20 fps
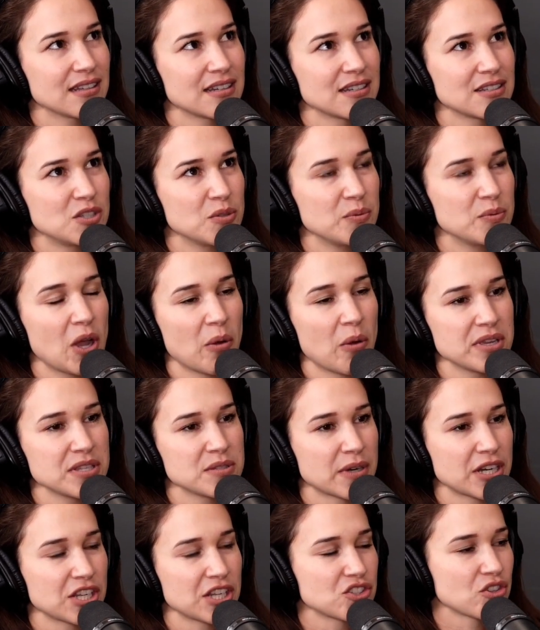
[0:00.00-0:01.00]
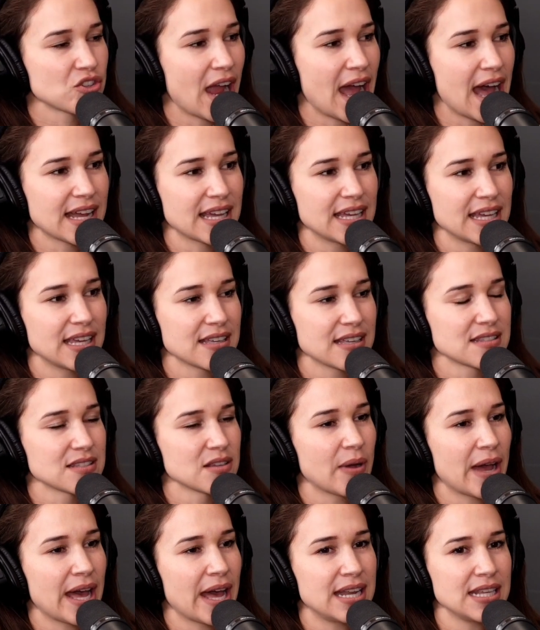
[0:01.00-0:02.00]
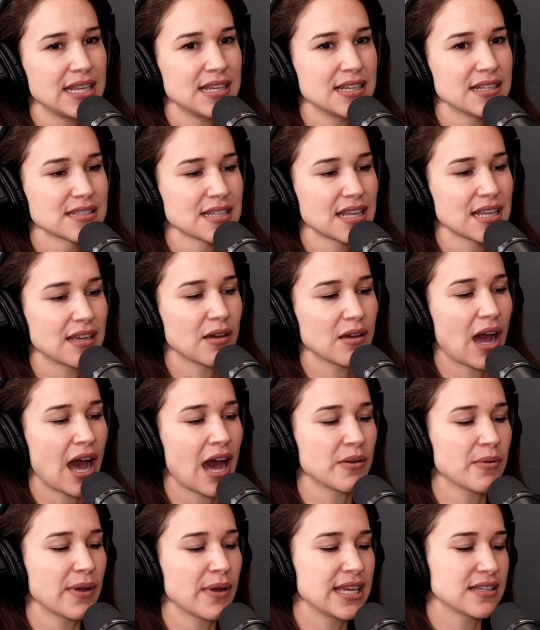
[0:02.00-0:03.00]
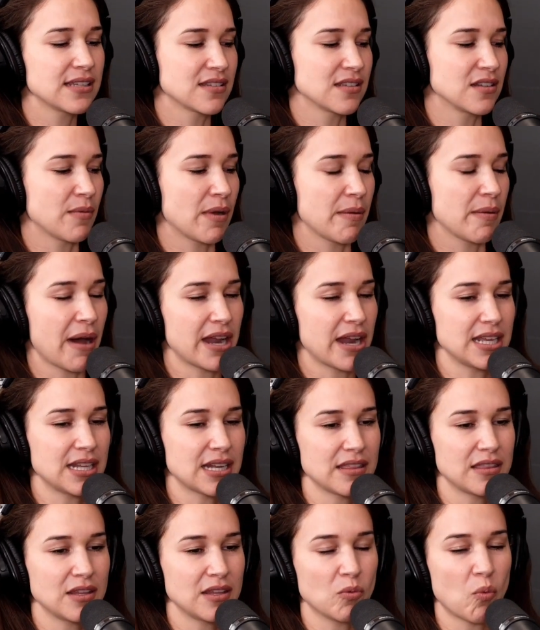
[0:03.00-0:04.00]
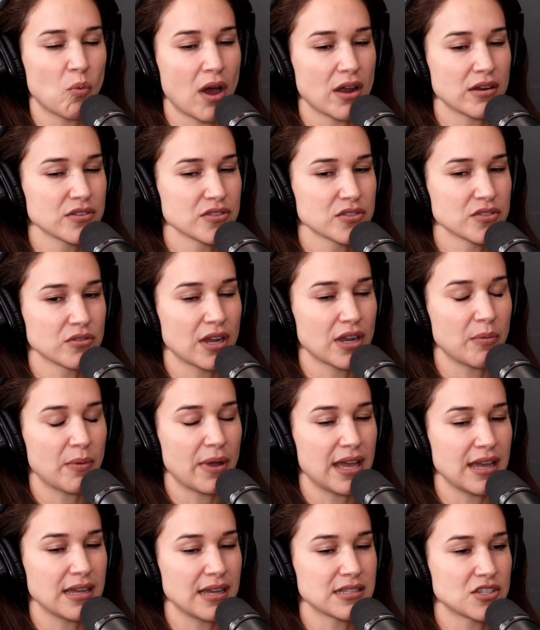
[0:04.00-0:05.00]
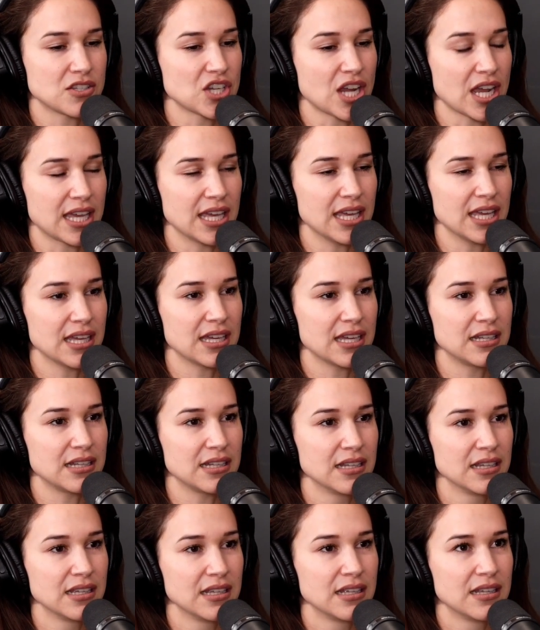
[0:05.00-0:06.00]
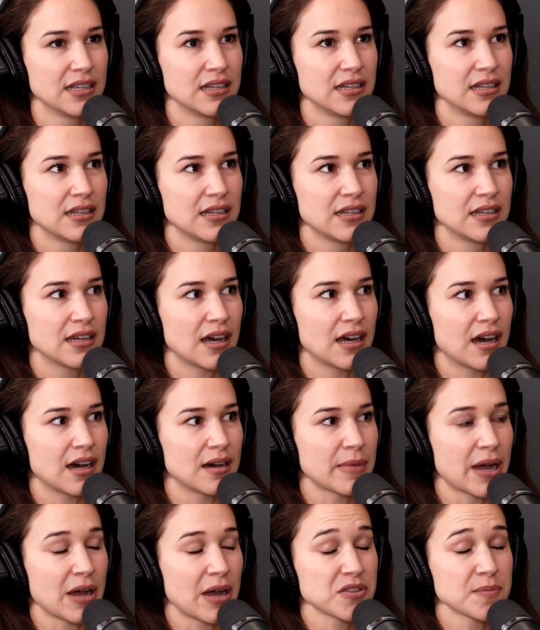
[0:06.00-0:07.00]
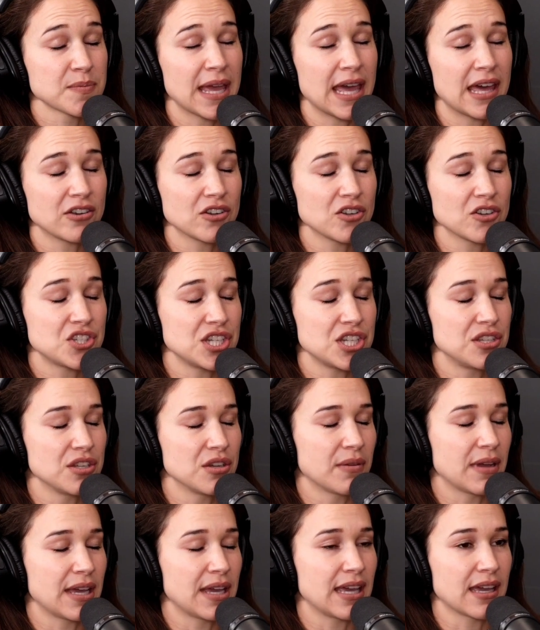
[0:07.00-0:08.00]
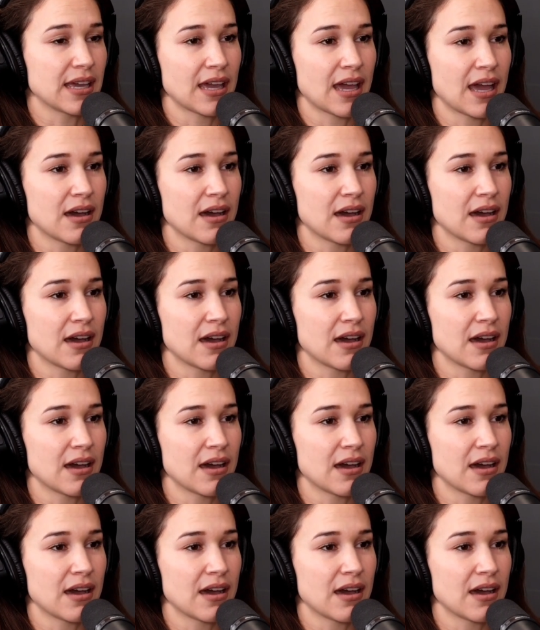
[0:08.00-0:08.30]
do we always want to track and get so heady? It's how do I get to know my body? And I think water is a great way to check in. How's my energy doing?